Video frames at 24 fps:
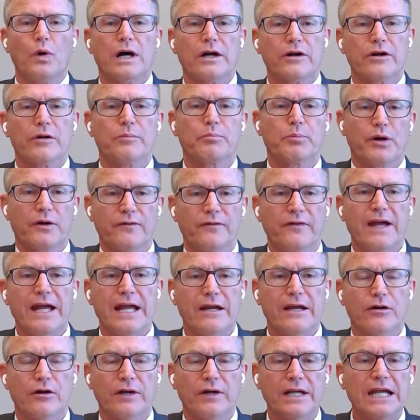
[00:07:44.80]
water
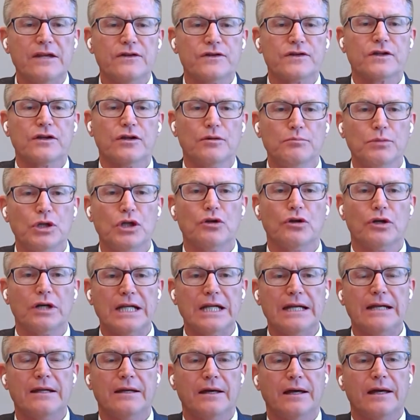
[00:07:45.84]
purveyor, each
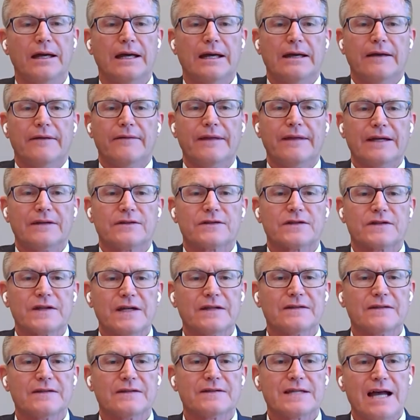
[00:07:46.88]
community that
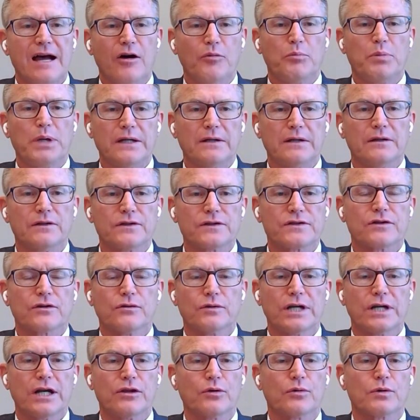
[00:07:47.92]
sends out bills,
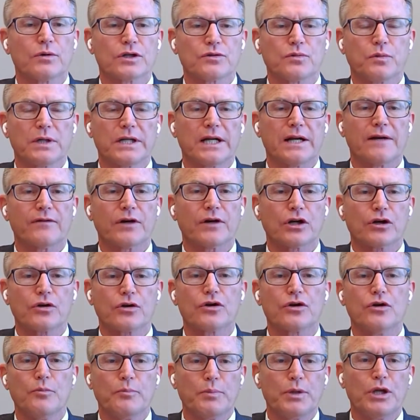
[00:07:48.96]
so in other words, whatever
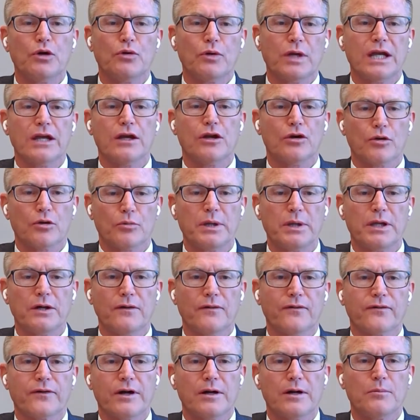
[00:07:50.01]
group you get your
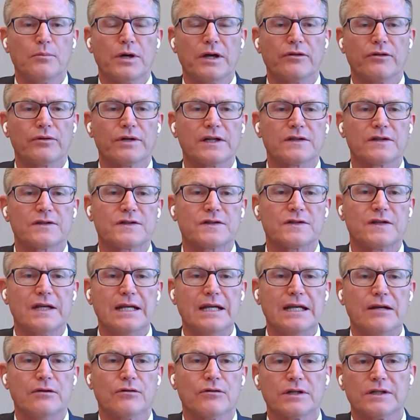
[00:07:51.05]
bill from, whether it's
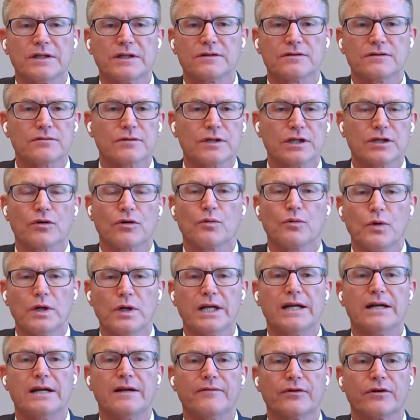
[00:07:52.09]
city or district or
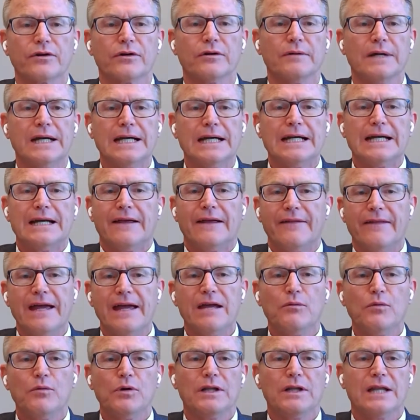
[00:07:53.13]
whatever,
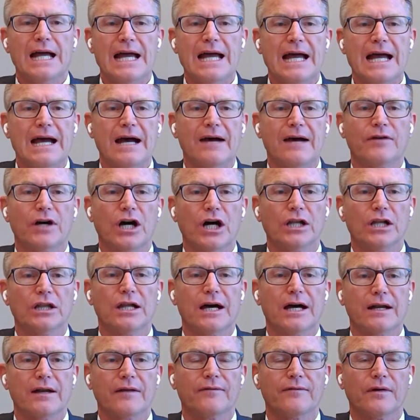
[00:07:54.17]
they will have
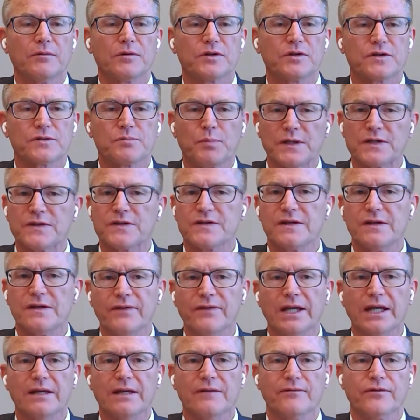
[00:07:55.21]
a lot of
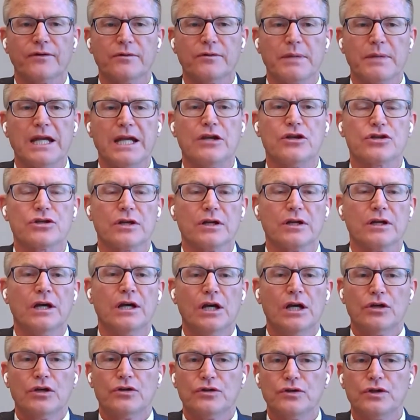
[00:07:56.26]
specific
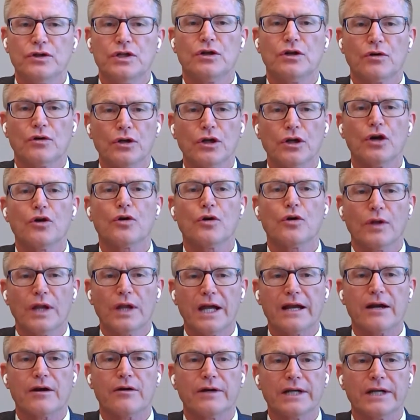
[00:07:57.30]
information to your
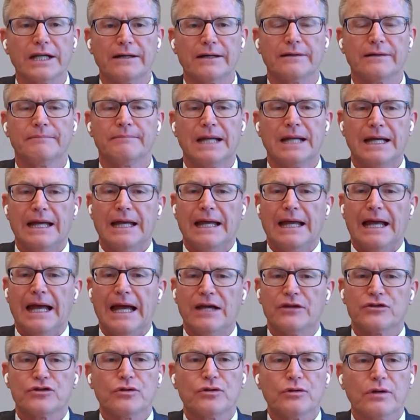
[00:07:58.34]
local area.
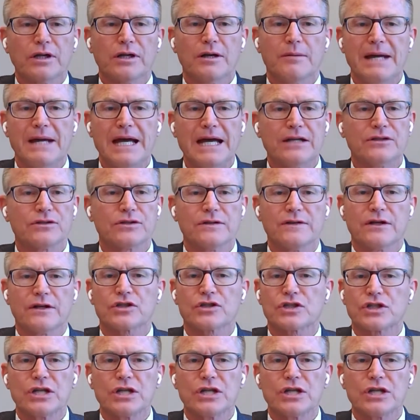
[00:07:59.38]
As you can imagine,